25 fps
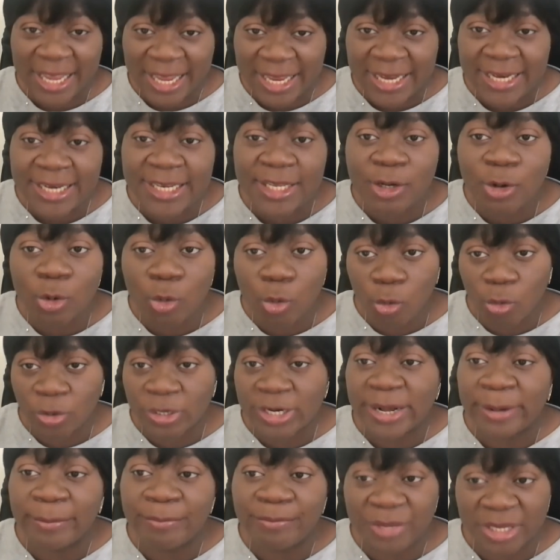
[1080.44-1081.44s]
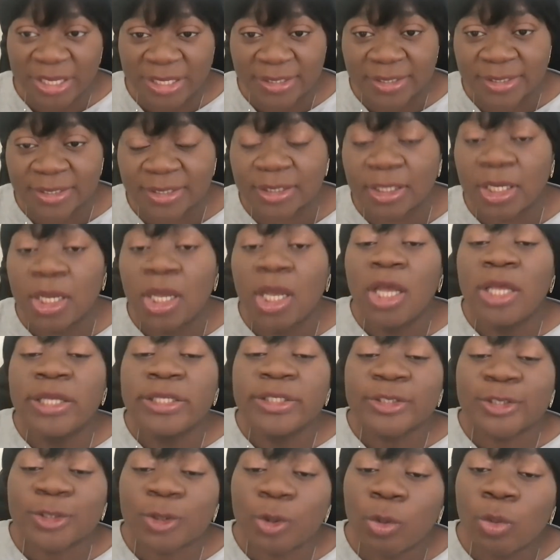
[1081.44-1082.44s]
any other means.
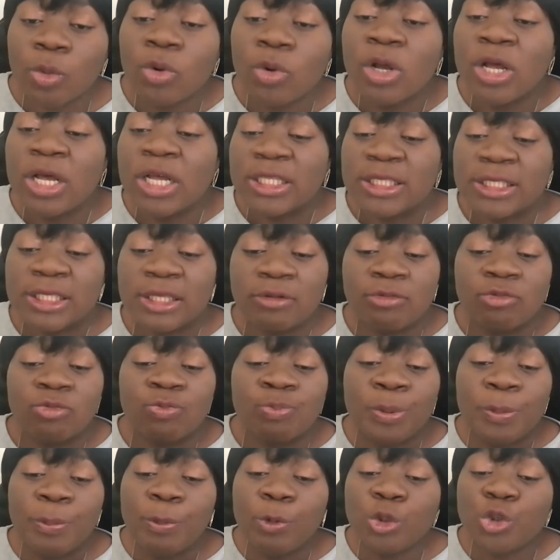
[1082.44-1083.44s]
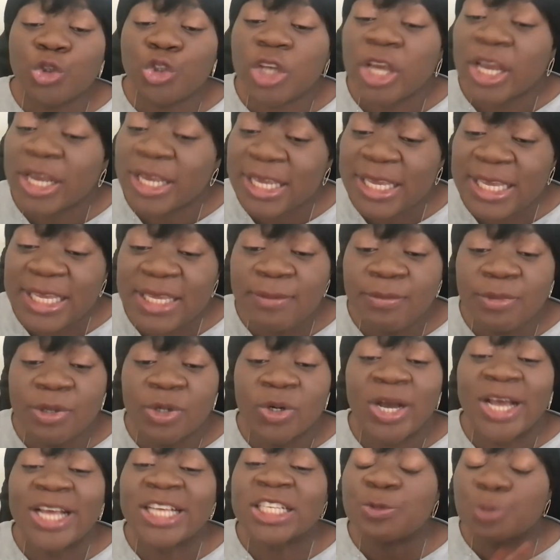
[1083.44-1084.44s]
So the people check
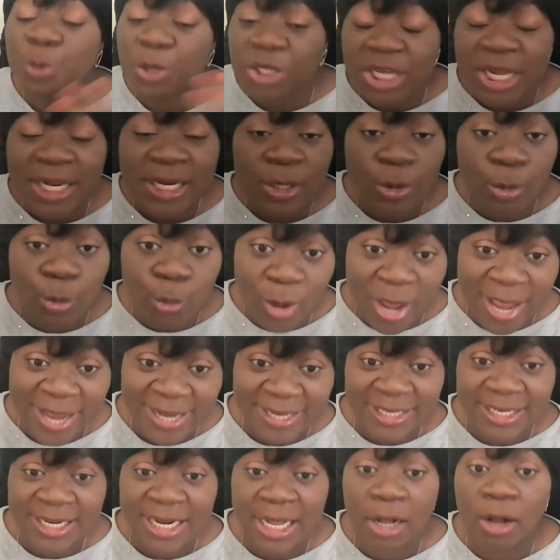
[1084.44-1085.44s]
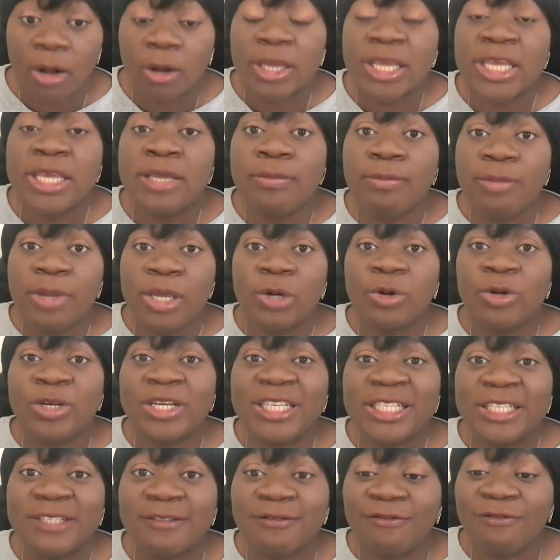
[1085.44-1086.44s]
email, especially right now. Email
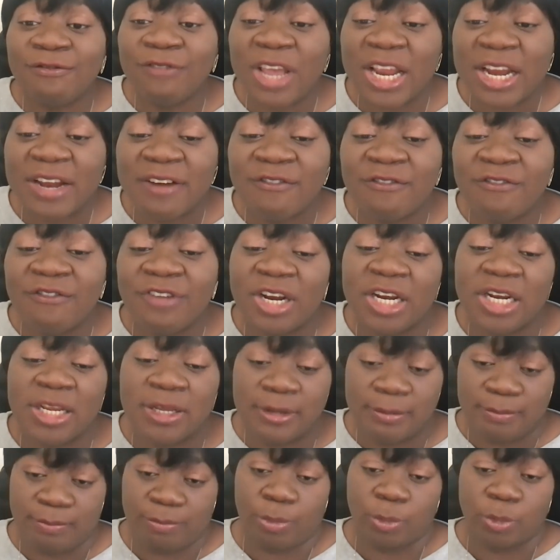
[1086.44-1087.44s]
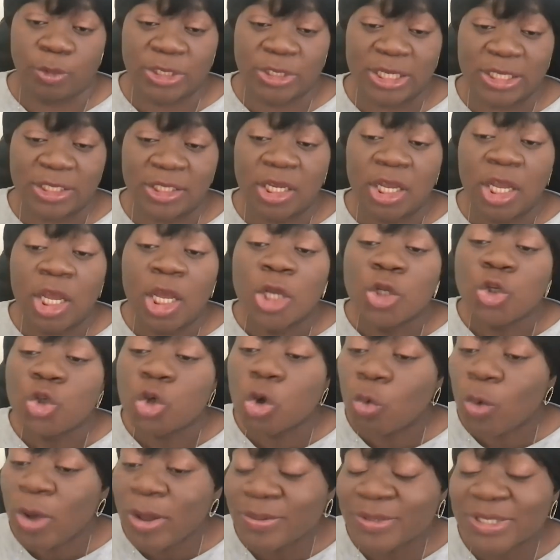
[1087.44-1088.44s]
is very, very important.
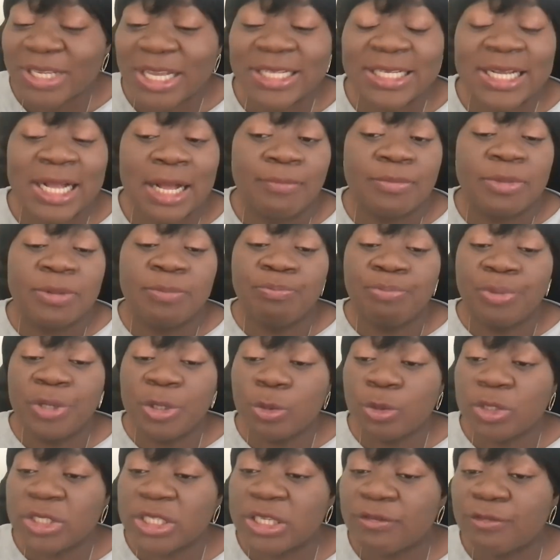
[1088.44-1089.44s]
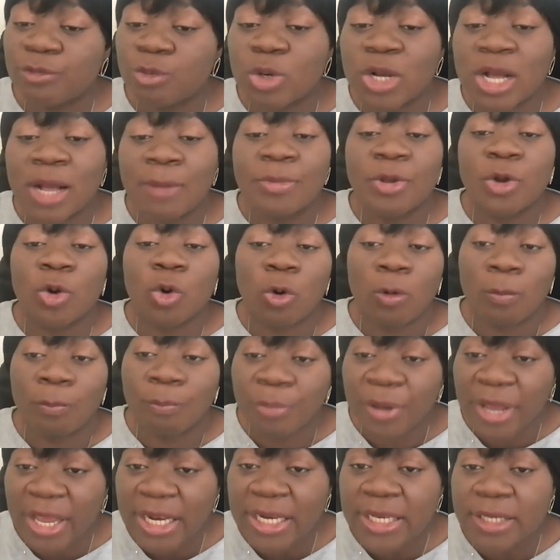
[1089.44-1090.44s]
Your website can be beautiful, can be
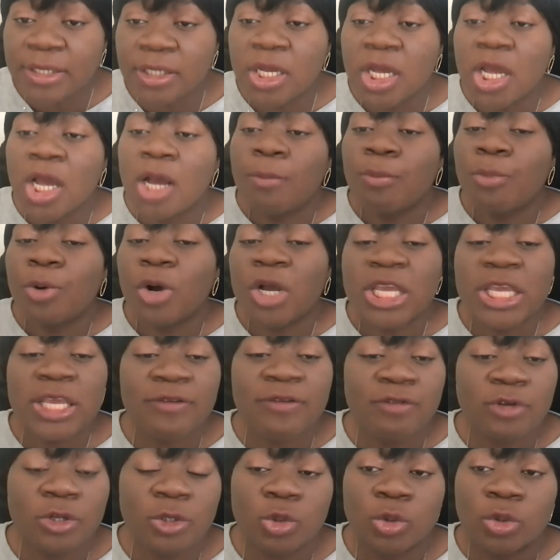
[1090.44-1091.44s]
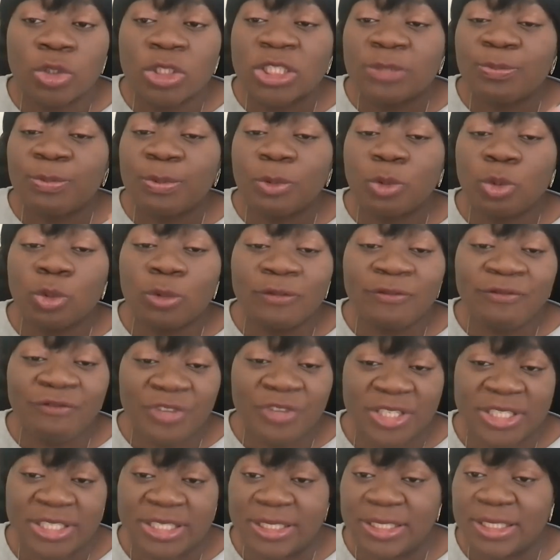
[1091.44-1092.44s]
compelling, but if people don't
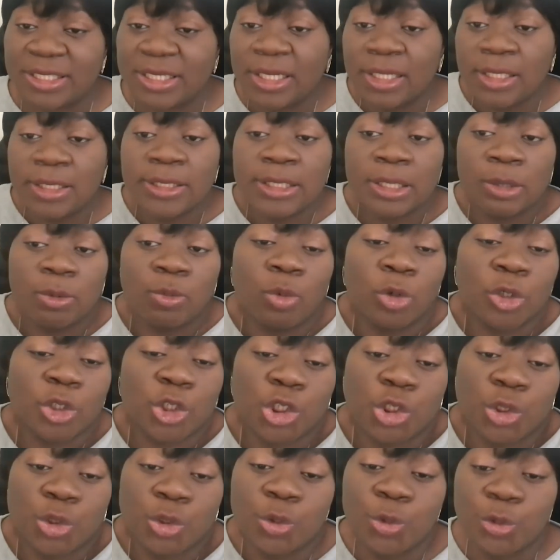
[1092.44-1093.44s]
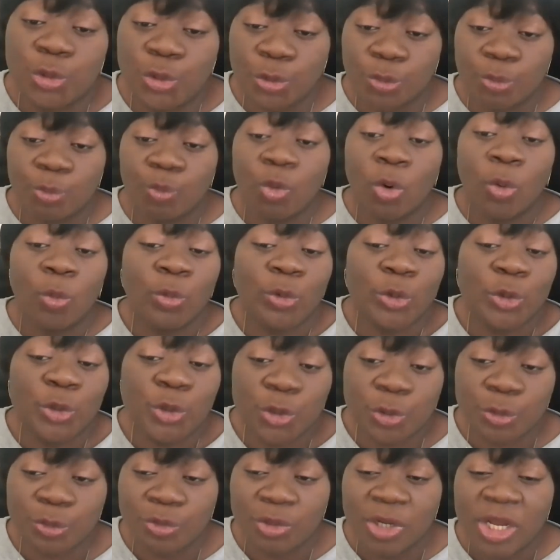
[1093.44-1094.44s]
visit, then what should you do? What will you
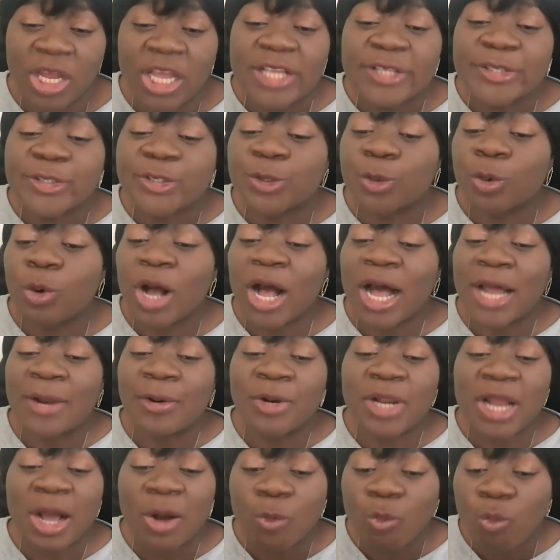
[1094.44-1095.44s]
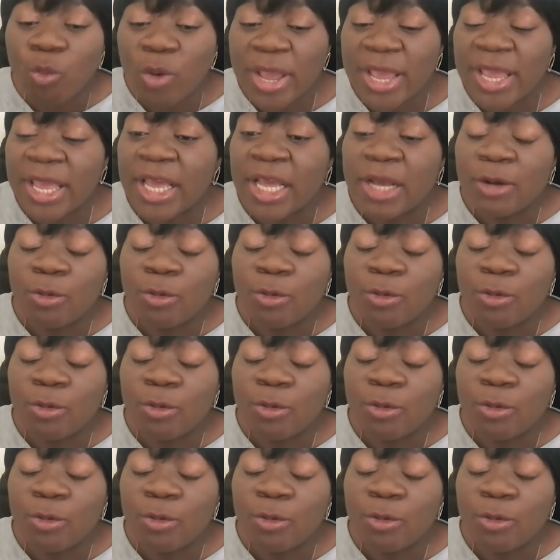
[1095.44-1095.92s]
do? So another way,